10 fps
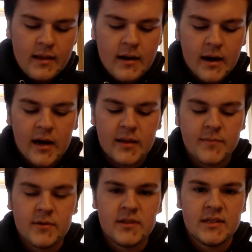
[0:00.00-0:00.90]
Uh, the
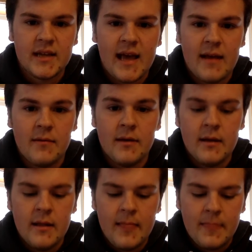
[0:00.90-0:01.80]
Bruins again
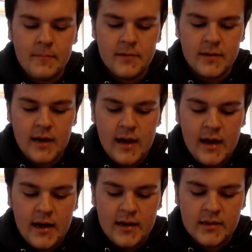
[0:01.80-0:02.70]
would
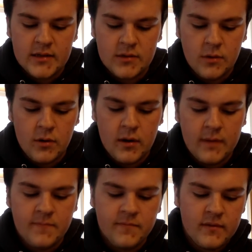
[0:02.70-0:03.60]
uh,
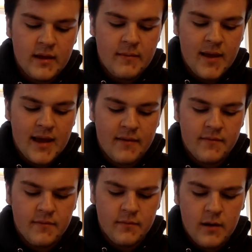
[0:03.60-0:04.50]
score and make it.
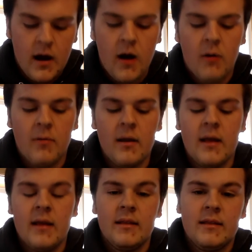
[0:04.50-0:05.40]
Oh,
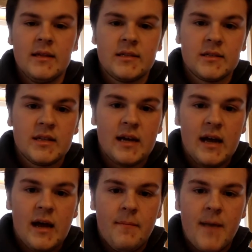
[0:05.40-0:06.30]
this is
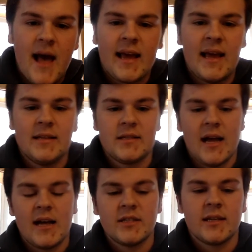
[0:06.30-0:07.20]
uh, Pat Kane
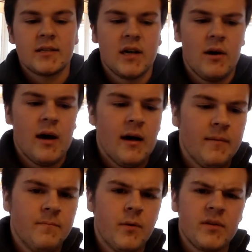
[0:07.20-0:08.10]
slashing. So uh,
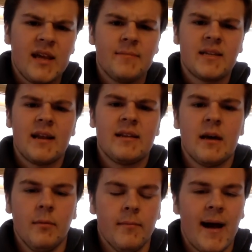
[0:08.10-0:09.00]
both games had a
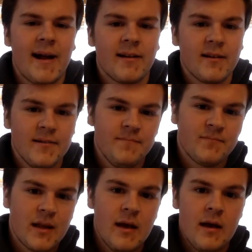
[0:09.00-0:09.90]
double minor.
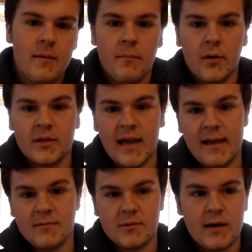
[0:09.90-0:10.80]
Both
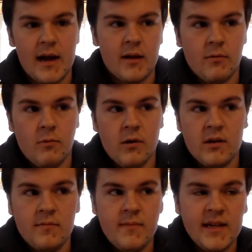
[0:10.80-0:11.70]
games were kind of
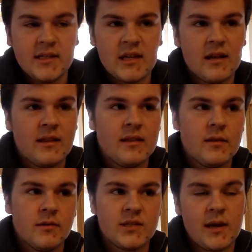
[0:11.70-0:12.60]
won based on
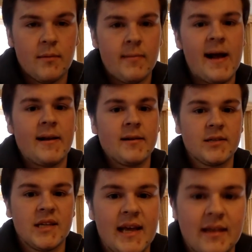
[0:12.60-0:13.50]
those double
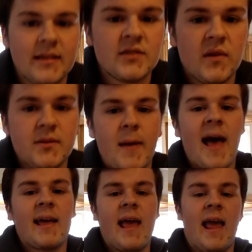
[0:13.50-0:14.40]
minors, and this one's
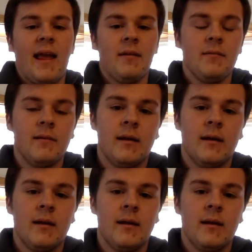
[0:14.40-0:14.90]
Pat Kane